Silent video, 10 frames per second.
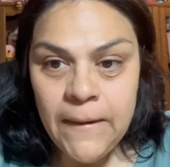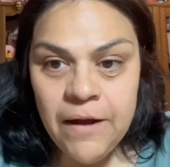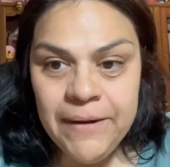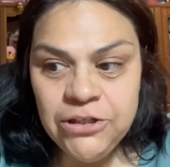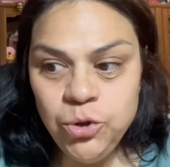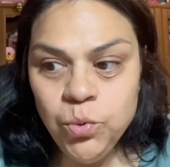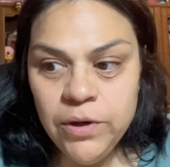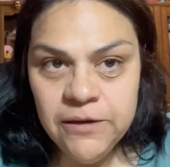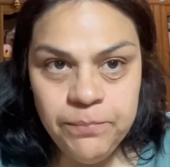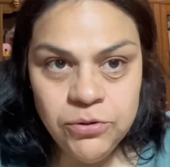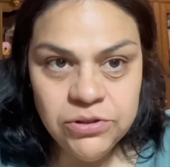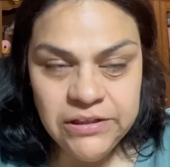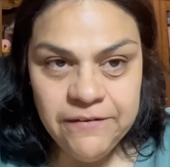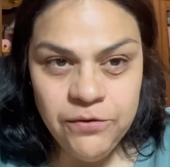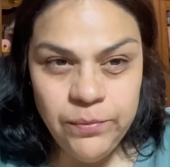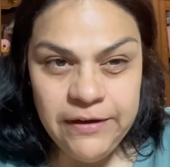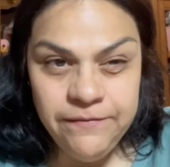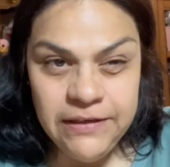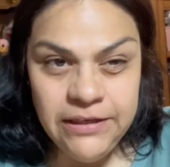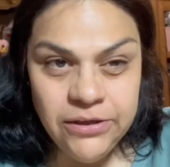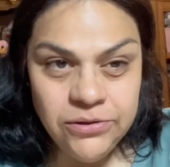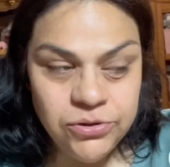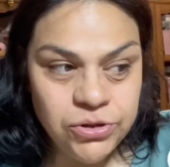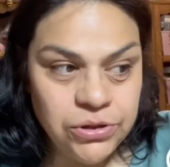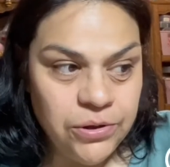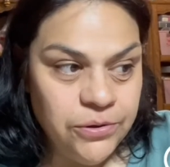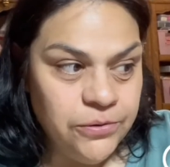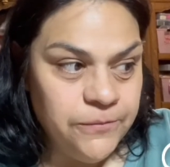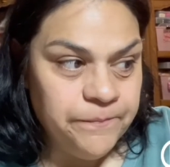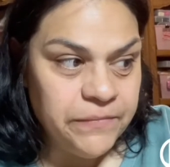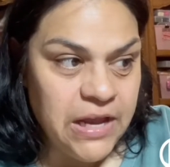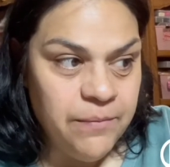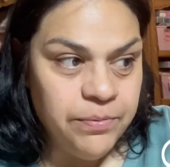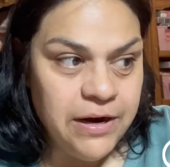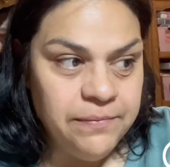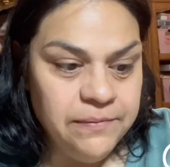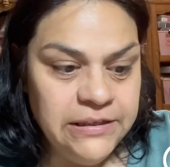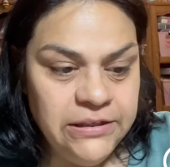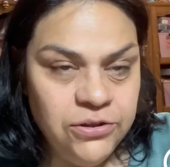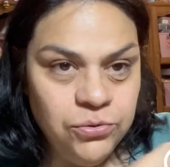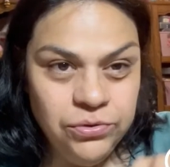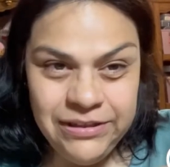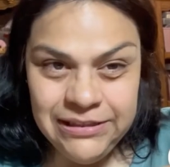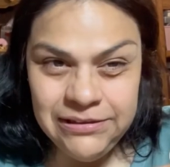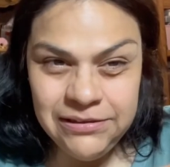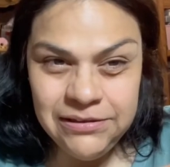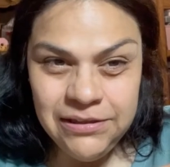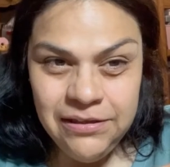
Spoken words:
I do want to post a giveaway video, so I'll probably do this